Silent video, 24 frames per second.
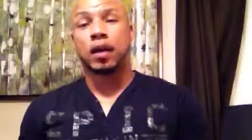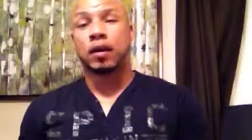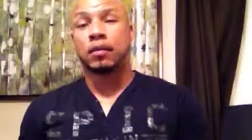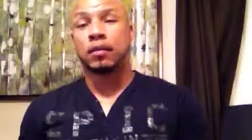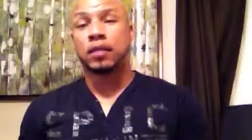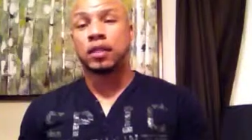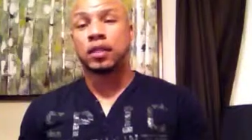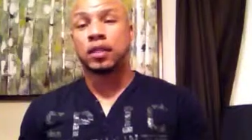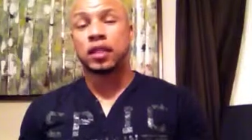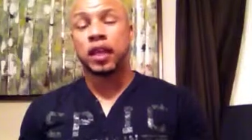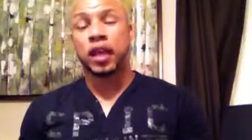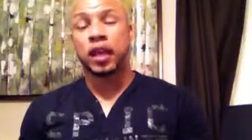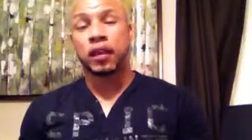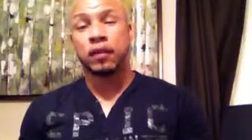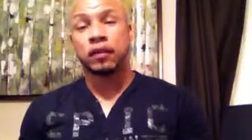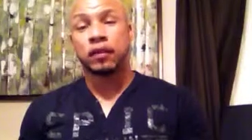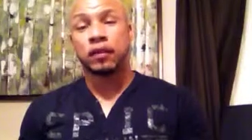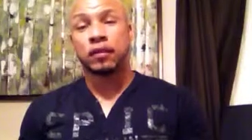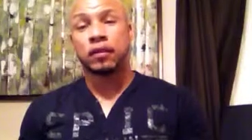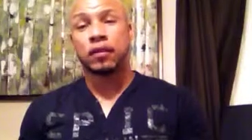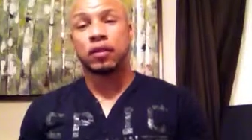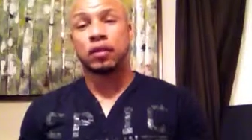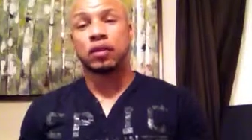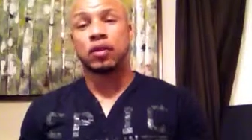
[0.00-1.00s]
Be
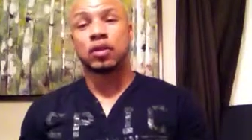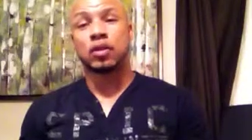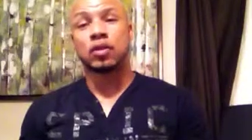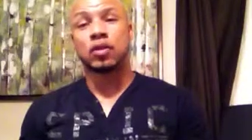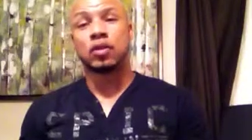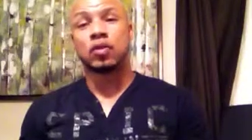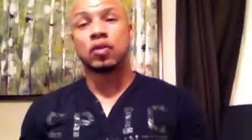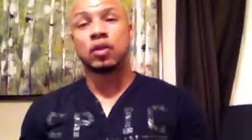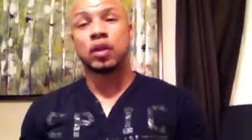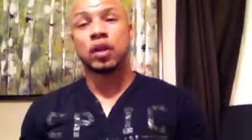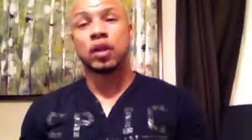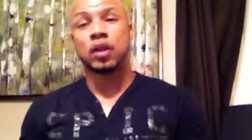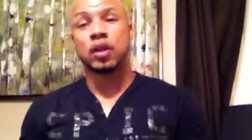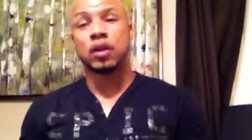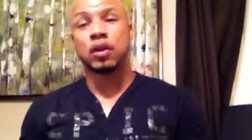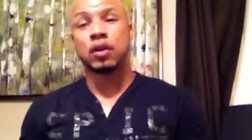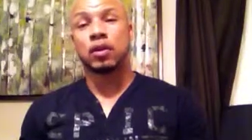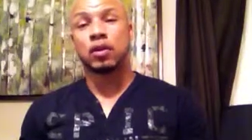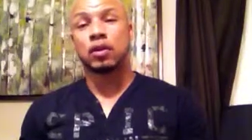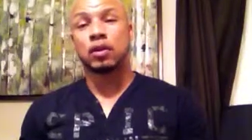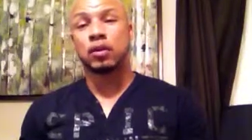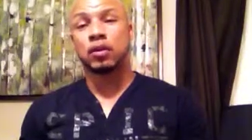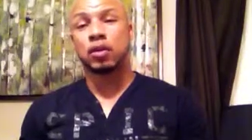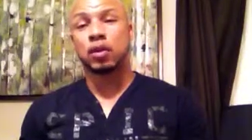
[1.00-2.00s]
safe on this new
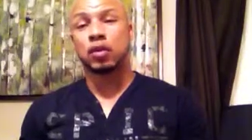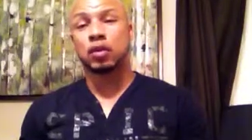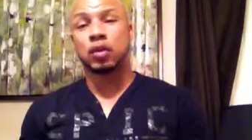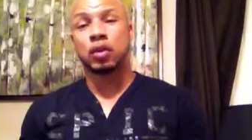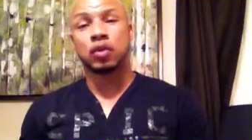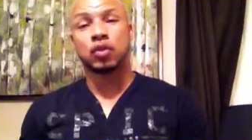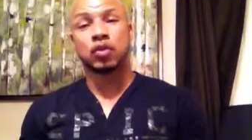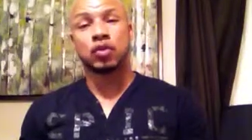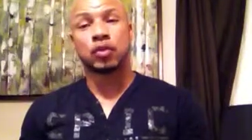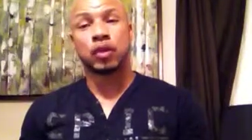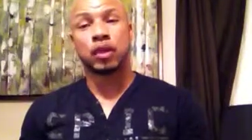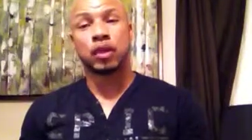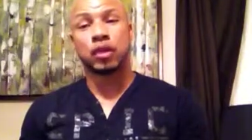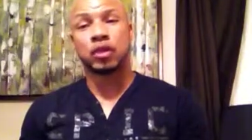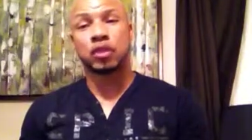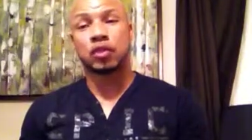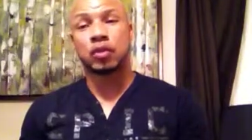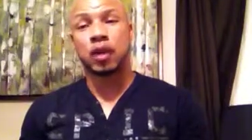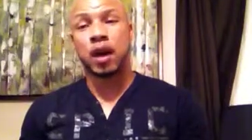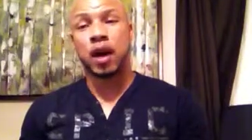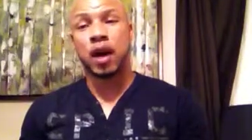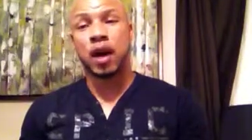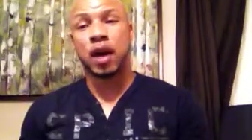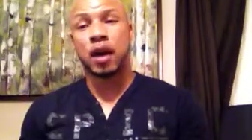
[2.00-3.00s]
year. Don't drink and
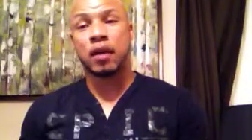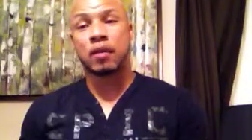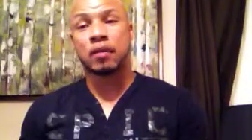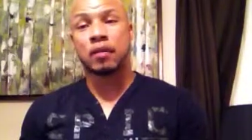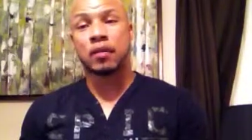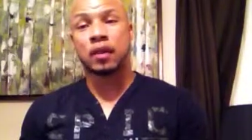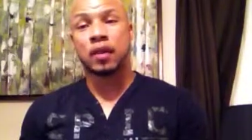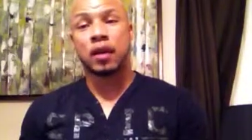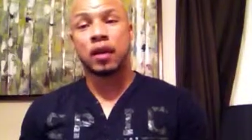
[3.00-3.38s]
drive.